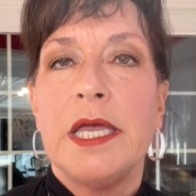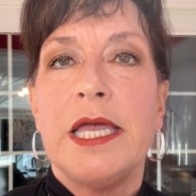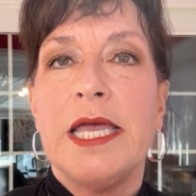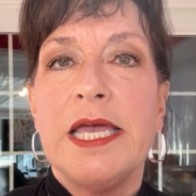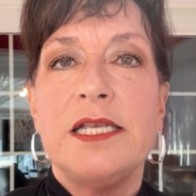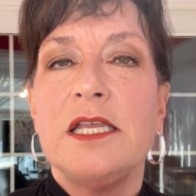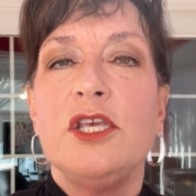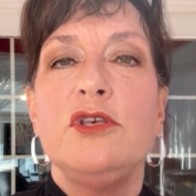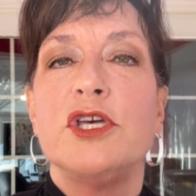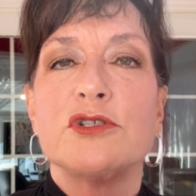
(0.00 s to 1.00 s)

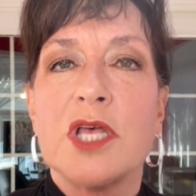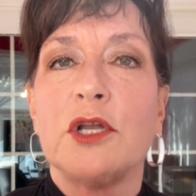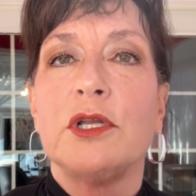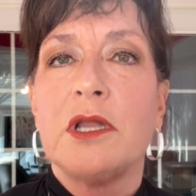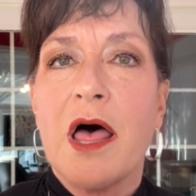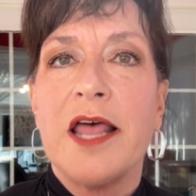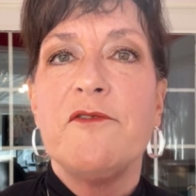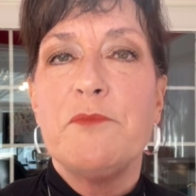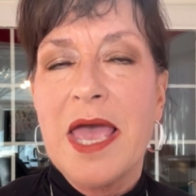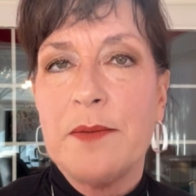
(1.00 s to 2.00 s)
There's a lot
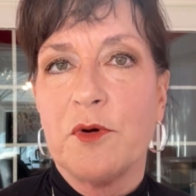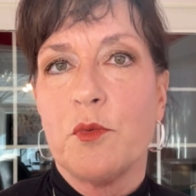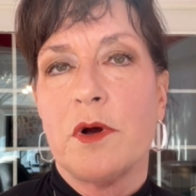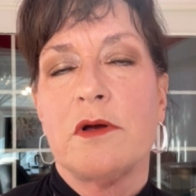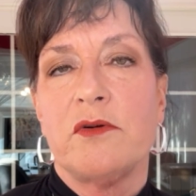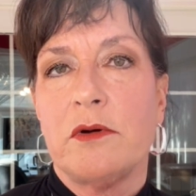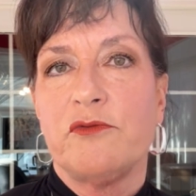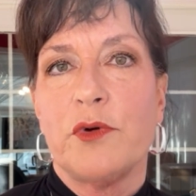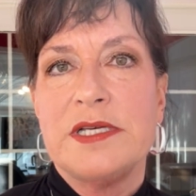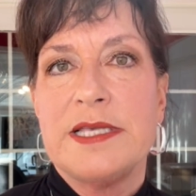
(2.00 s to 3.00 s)
of paperwork,
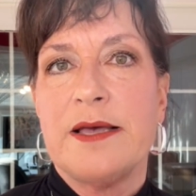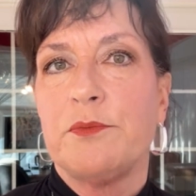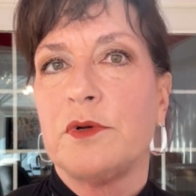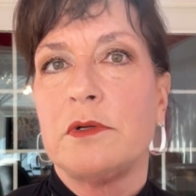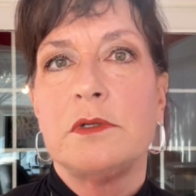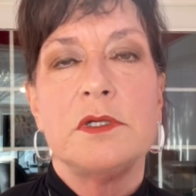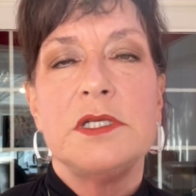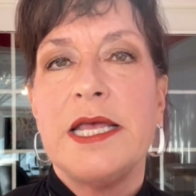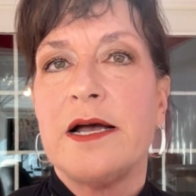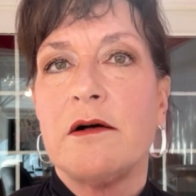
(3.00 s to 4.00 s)
for example,
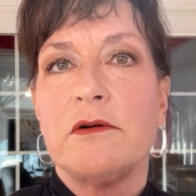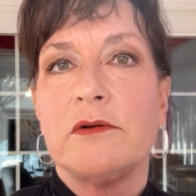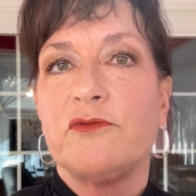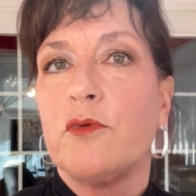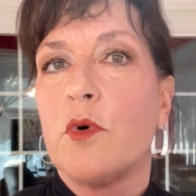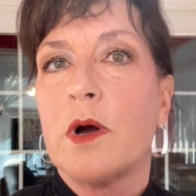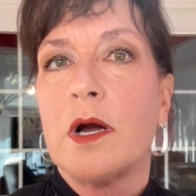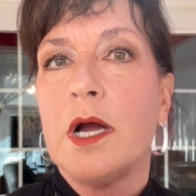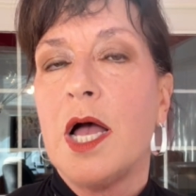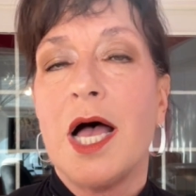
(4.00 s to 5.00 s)
now
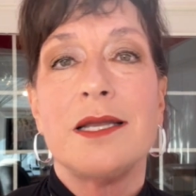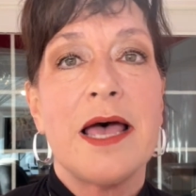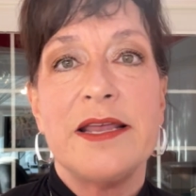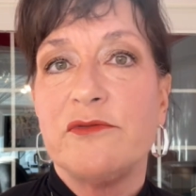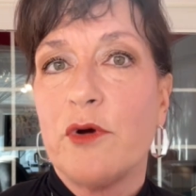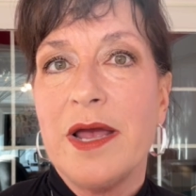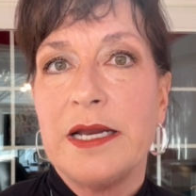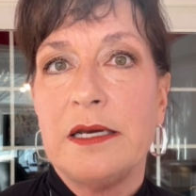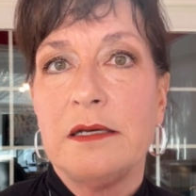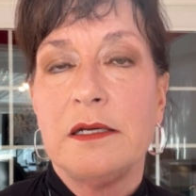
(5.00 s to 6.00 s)
for a line of
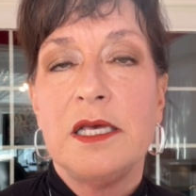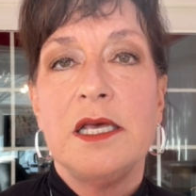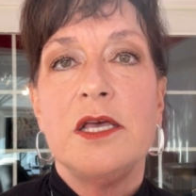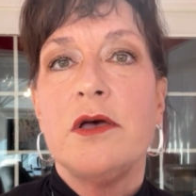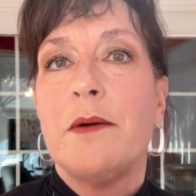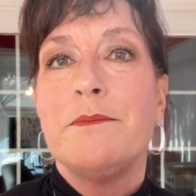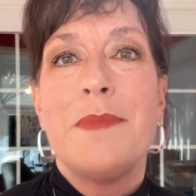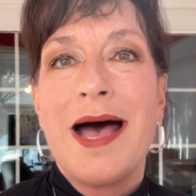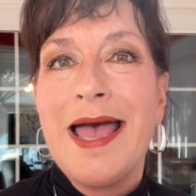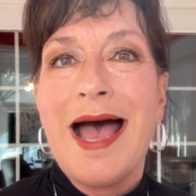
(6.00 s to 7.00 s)
credit.
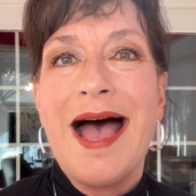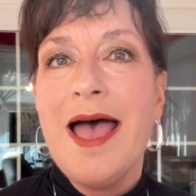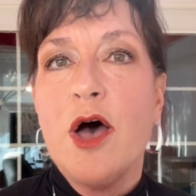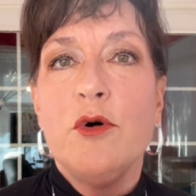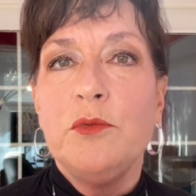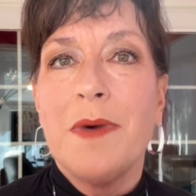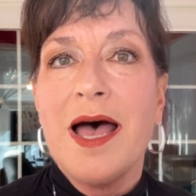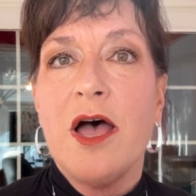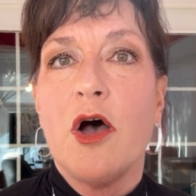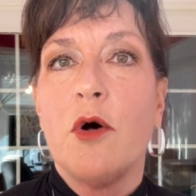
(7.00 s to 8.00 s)
I own my
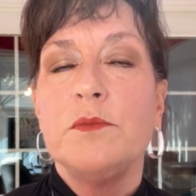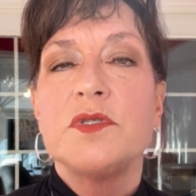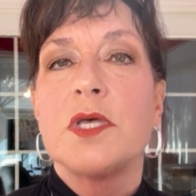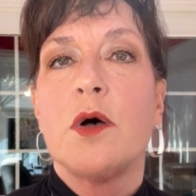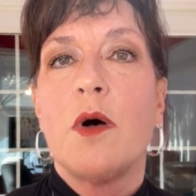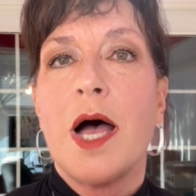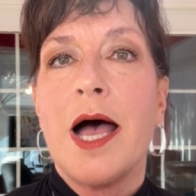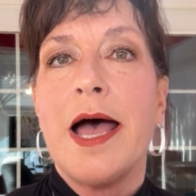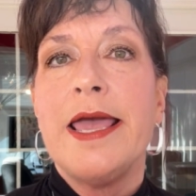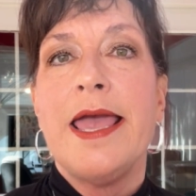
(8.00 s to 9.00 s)
home, so
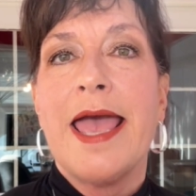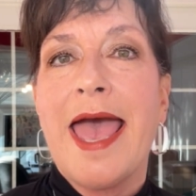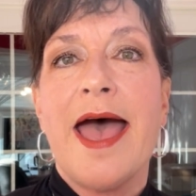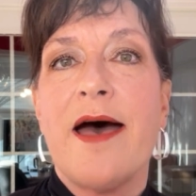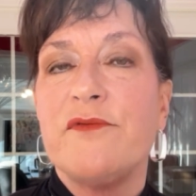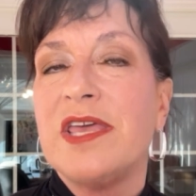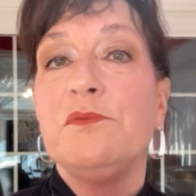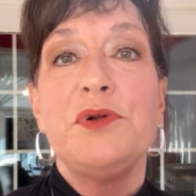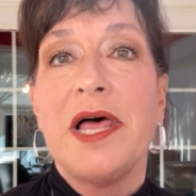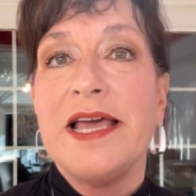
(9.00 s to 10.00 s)
I have in
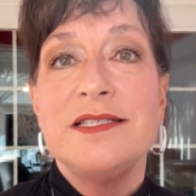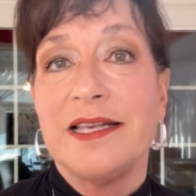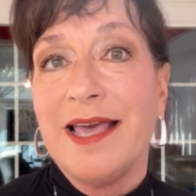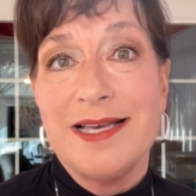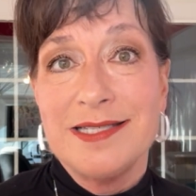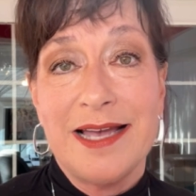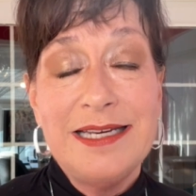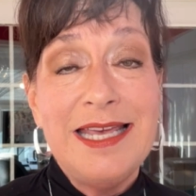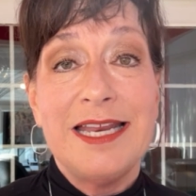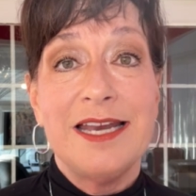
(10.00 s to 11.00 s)
place, in case I
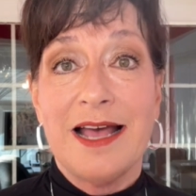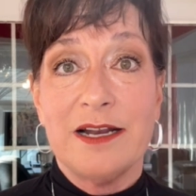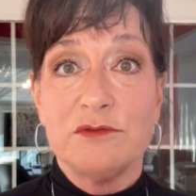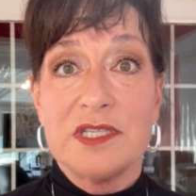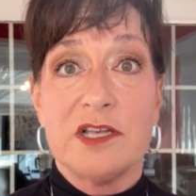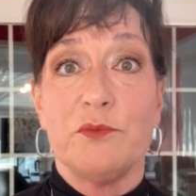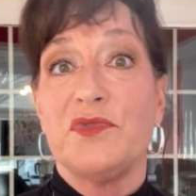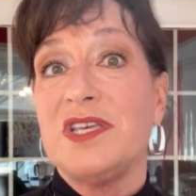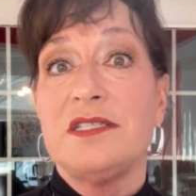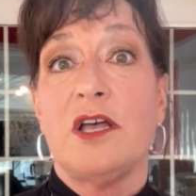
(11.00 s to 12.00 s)
need it and I don't sell
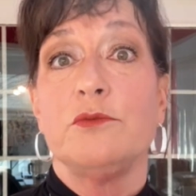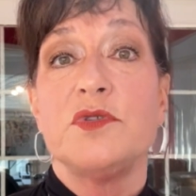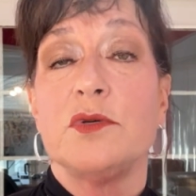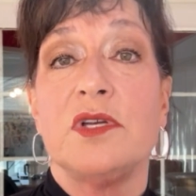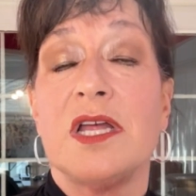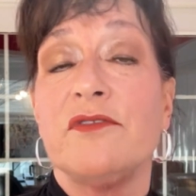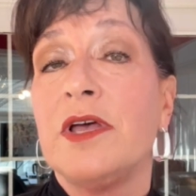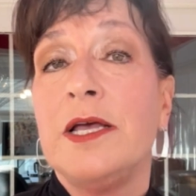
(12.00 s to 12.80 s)
this home soon enough,